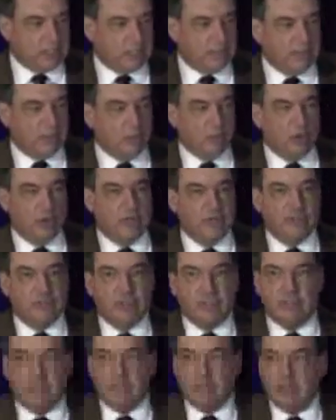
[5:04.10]
some of the ones
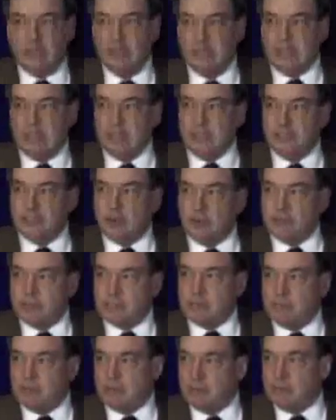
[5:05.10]
that Chairman
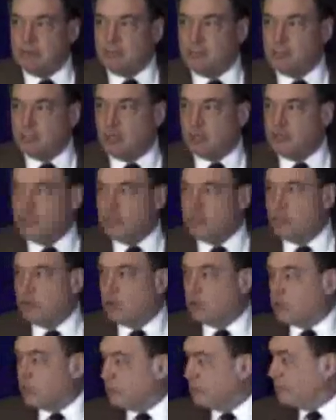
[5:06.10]
Smitherman showed you that
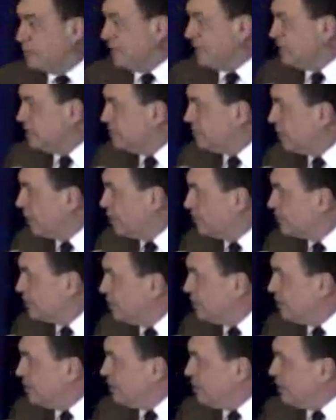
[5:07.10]
were being developed
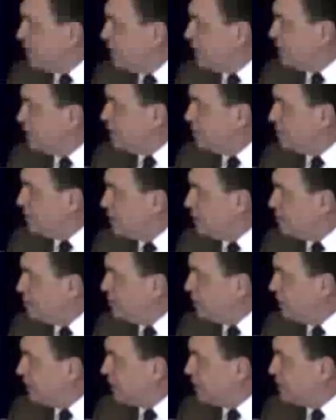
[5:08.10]
in the
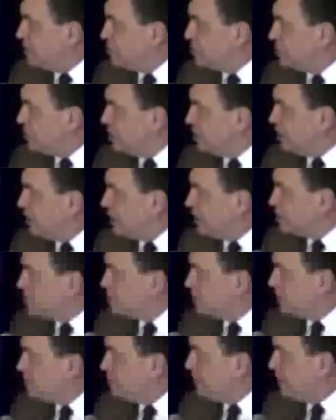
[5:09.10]
plans in
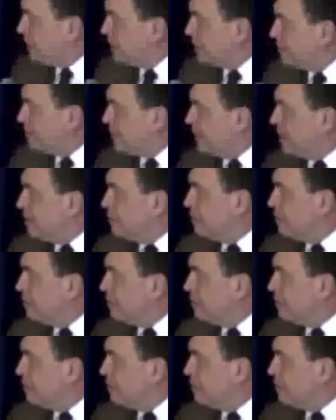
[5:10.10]
SPP.